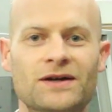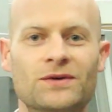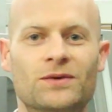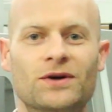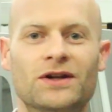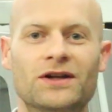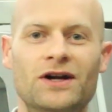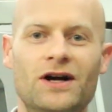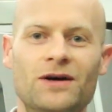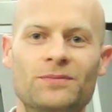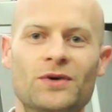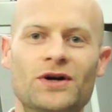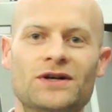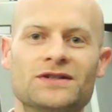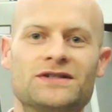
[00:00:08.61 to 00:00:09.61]
Well, it all
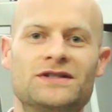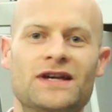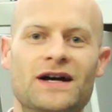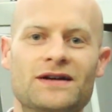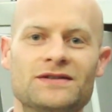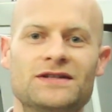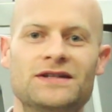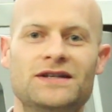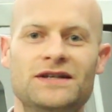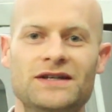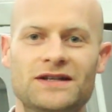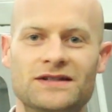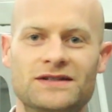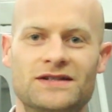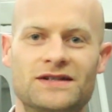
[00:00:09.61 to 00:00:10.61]
boils down to
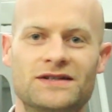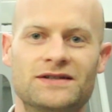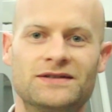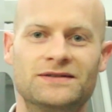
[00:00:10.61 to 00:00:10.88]
heat.